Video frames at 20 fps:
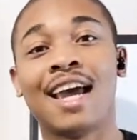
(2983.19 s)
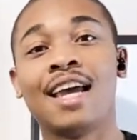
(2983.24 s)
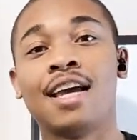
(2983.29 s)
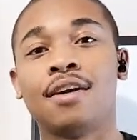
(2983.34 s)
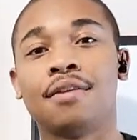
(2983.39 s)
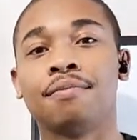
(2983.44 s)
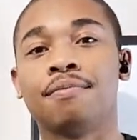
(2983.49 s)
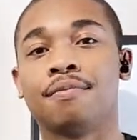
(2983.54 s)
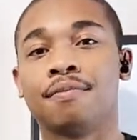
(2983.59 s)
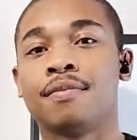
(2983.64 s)

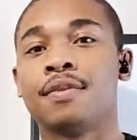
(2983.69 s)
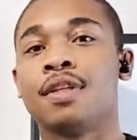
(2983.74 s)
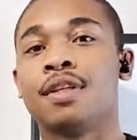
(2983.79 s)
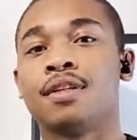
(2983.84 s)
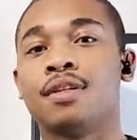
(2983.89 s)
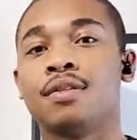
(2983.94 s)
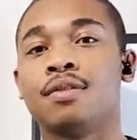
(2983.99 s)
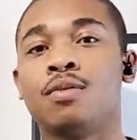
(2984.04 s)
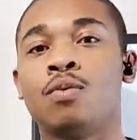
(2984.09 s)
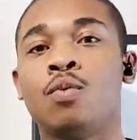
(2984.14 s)
Hey,
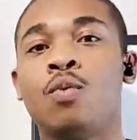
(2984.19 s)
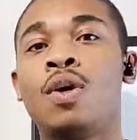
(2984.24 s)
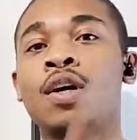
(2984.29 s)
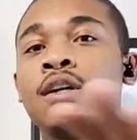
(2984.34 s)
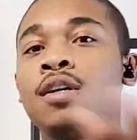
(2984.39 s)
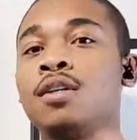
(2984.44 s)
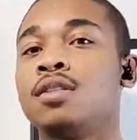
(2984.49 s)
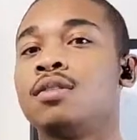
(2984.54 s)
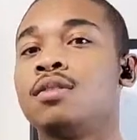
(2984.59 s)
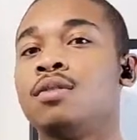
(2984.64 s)

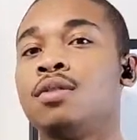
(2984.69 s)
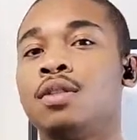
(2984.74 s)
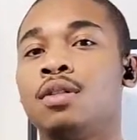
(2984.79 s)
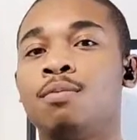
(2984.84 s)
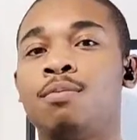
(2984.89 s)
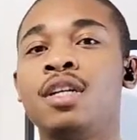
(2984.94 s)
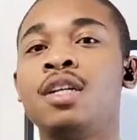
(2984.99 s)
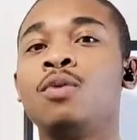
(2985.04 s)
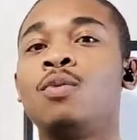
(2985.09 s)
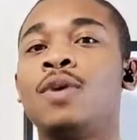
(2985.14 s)
one or
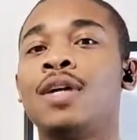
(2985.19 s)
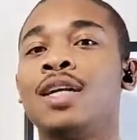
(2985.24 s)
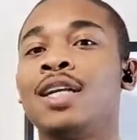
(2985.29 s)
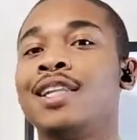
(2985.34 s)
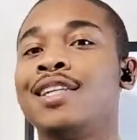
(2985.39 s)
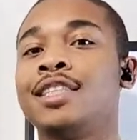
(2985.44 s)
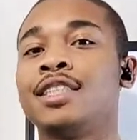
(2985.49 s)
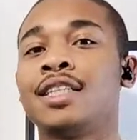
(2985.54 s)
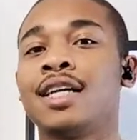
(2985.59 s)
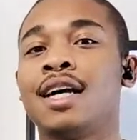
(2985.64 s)
put a one
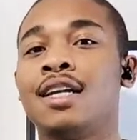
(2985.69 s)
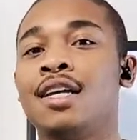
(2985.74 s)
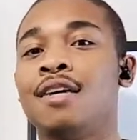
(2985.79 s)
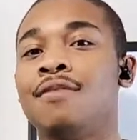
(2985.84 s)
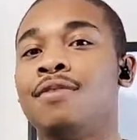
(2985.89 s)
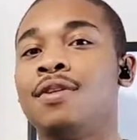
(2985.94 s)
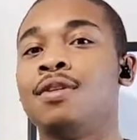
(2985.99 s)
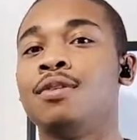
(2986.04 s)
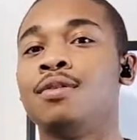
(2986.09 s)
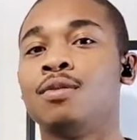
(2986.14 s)
in the chat
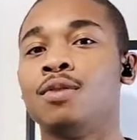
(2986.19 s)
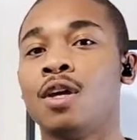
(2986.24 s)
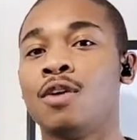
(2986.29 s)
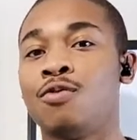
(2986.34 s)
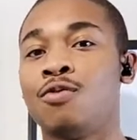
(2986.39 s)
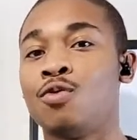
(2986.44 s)
if you